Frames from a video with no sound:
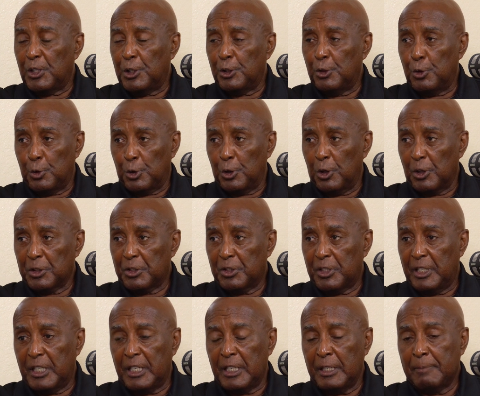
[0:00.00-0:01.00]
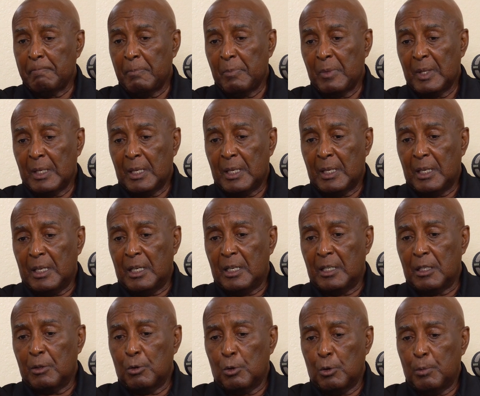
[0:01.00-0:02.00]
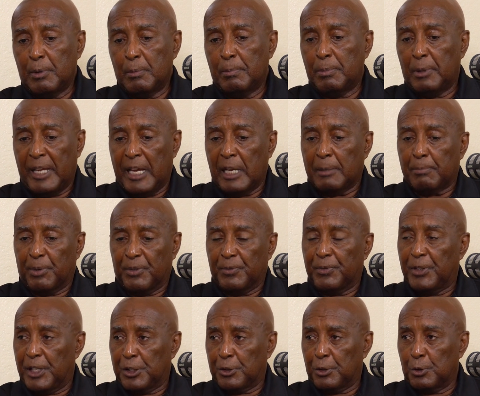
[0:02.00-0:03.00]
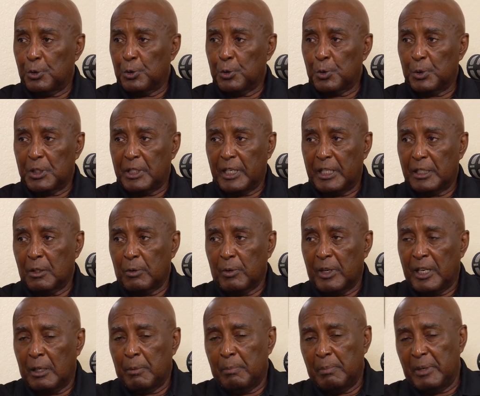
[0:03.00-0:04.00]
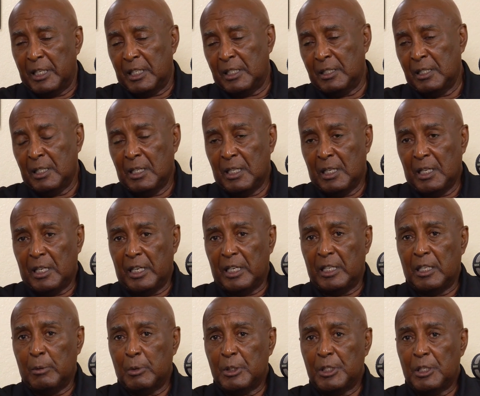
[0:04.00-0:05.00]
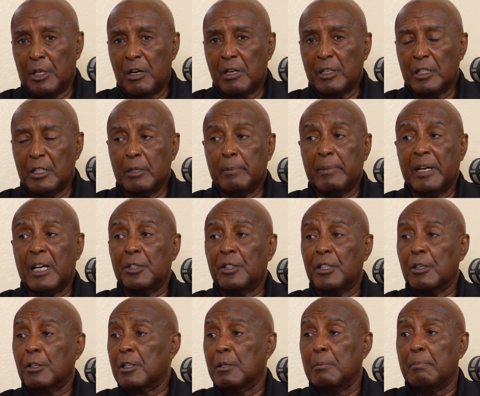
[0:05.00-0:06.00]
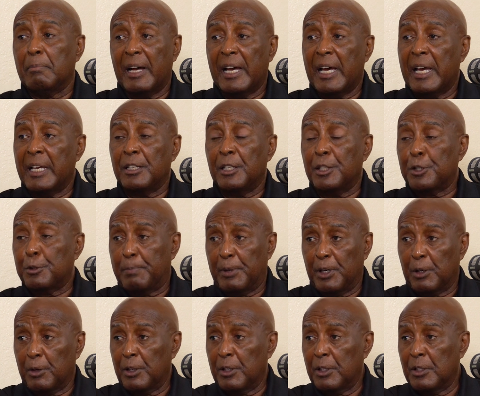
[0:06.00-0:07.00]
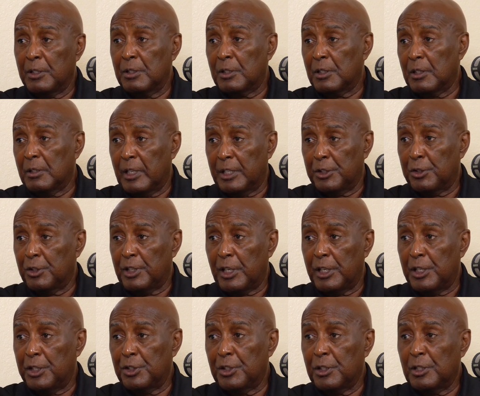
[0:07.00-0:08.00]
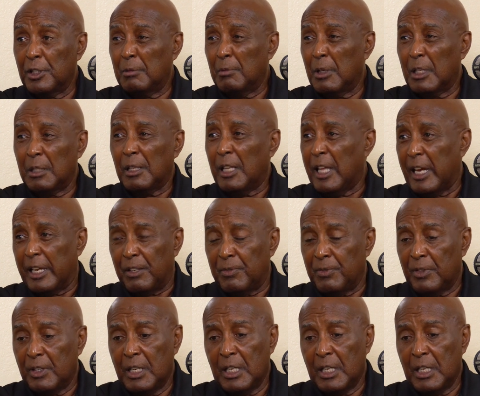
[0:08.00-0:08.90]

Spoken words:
in New York City, and a group of Black professionals was sitting around, men, and they were talking about their combined experience in education and life.